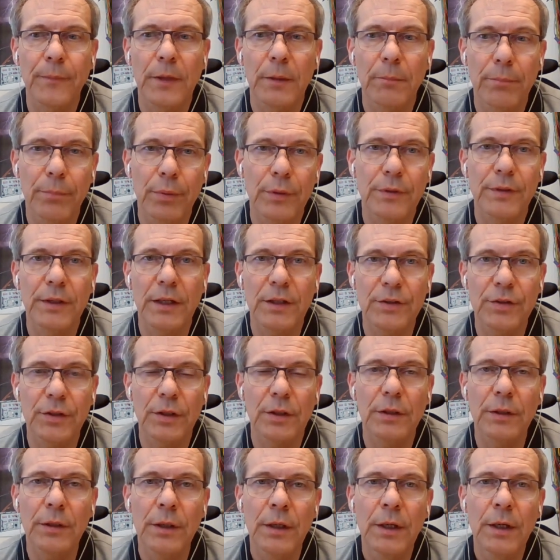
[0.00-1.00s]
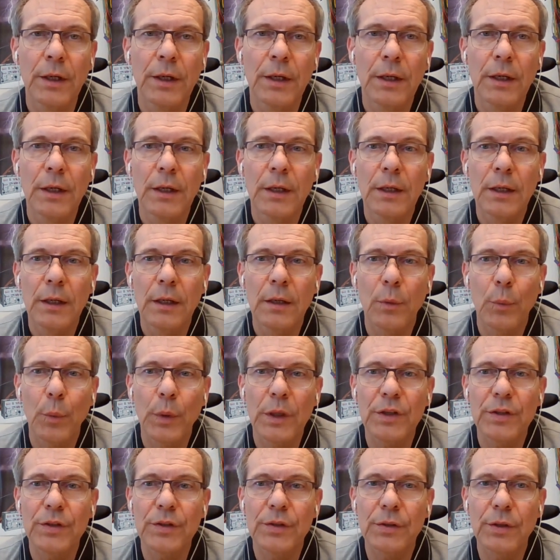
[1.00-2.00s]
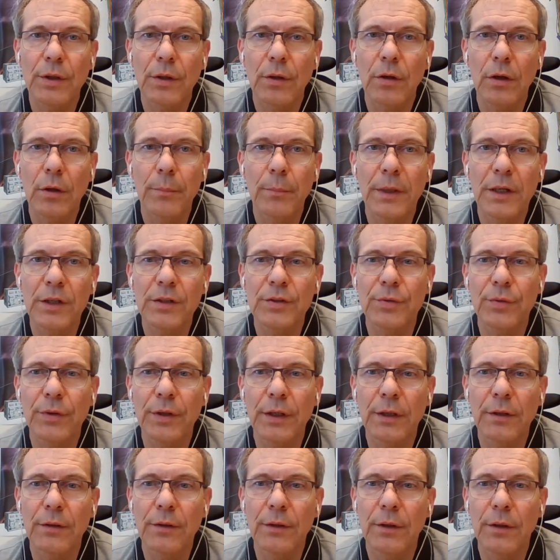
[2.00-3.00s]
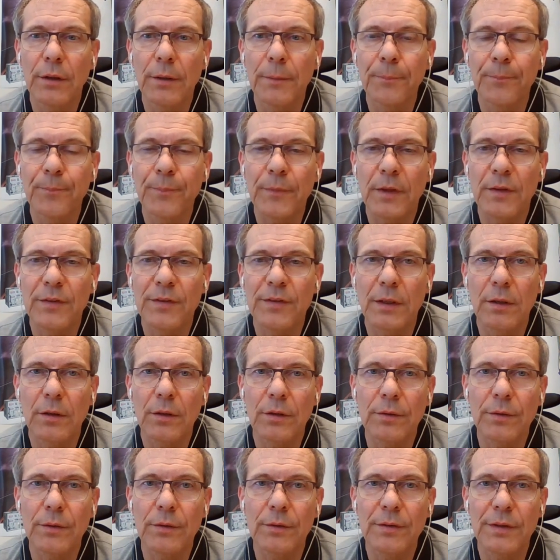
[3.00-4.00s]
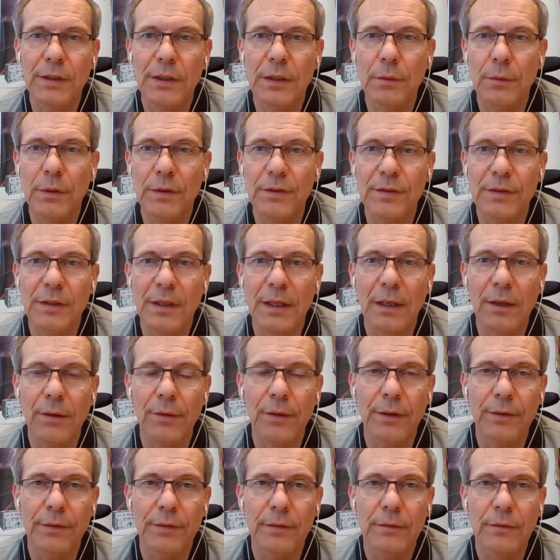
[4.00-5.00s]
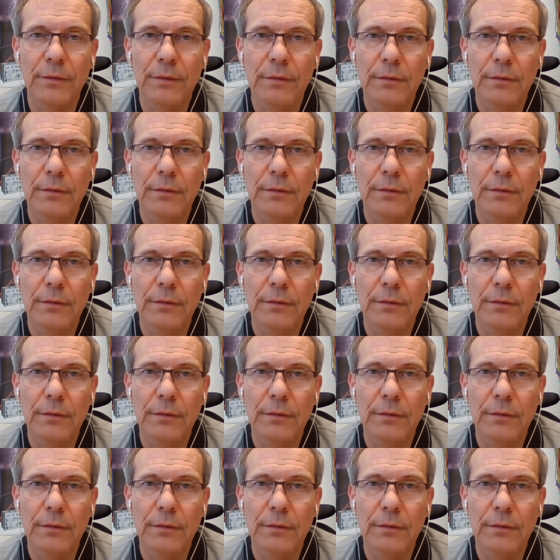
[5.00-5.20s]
protection, which are measuring the zero sequence current.